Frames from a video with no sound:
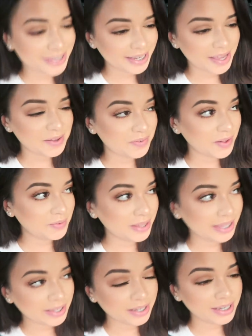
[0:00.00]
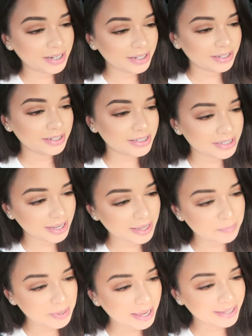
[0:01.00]
So yeah, it felt really good to
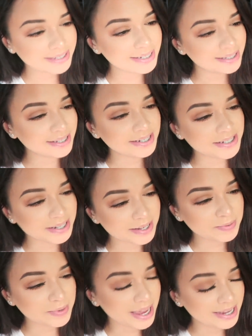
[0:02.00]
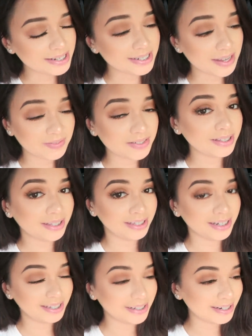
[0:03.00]
get back into the gym. I
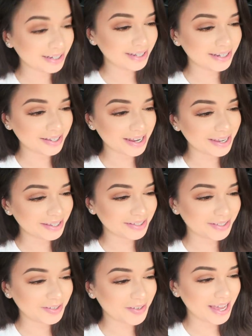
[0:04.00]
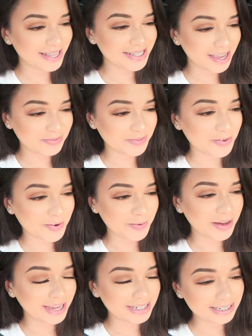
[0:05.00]
definitely needed it. Like you guys have
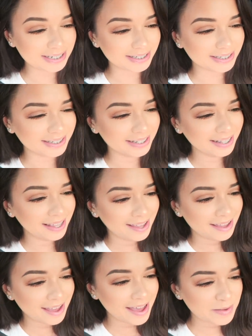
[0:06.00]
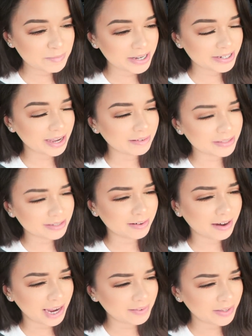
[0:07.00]
no idea how much I was
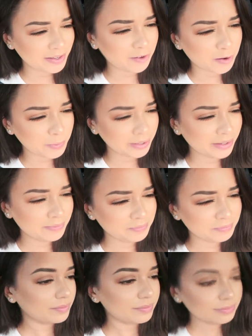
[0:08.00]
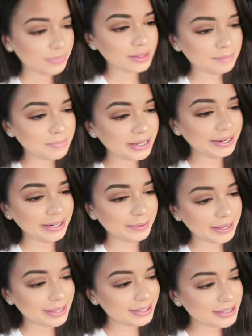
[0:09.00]
craving going. But
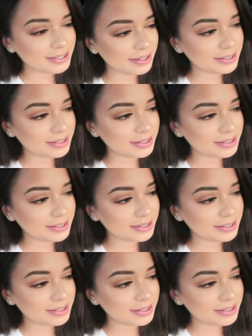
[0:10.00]
anyways,